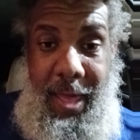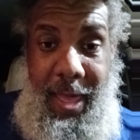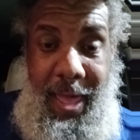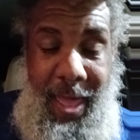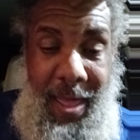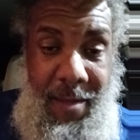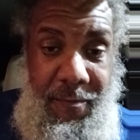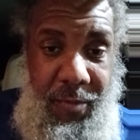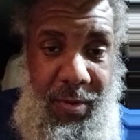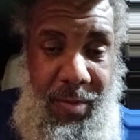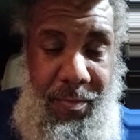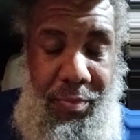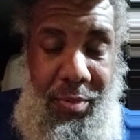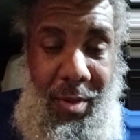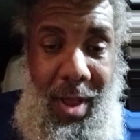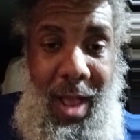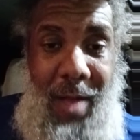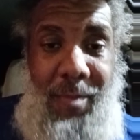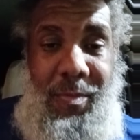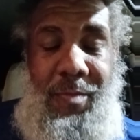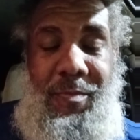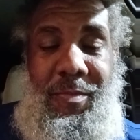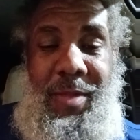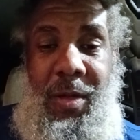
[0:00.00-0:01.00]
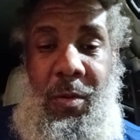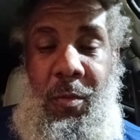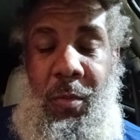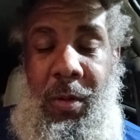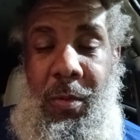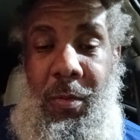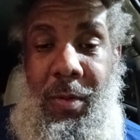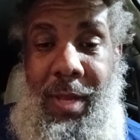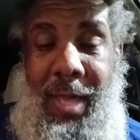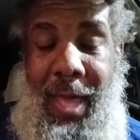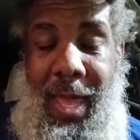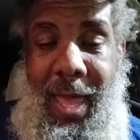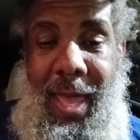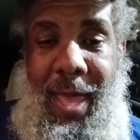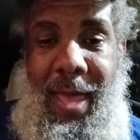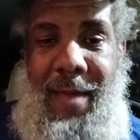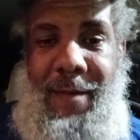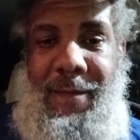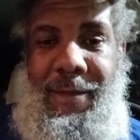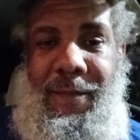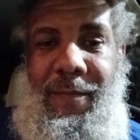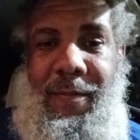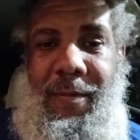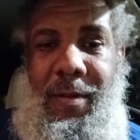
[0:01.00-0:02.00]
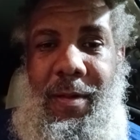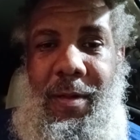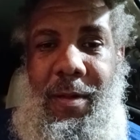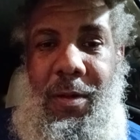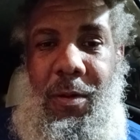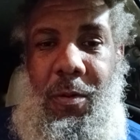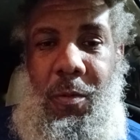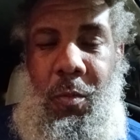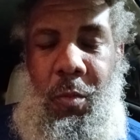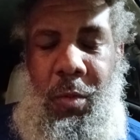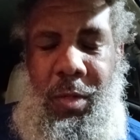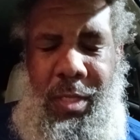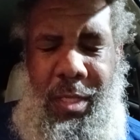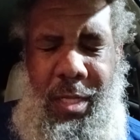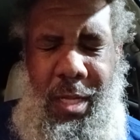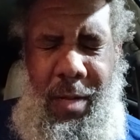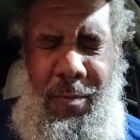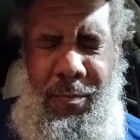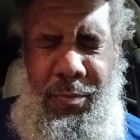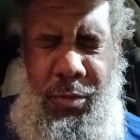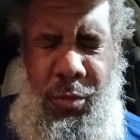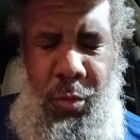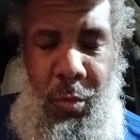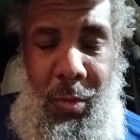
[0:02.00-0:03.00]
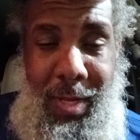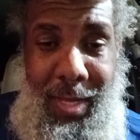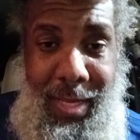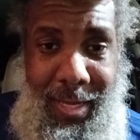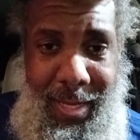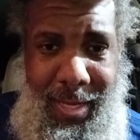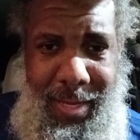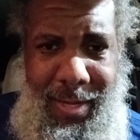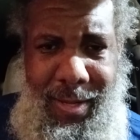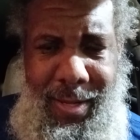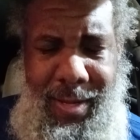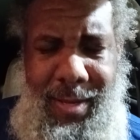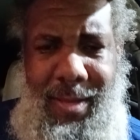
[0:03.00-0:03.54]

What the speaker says: every problem that we would have would come to an end.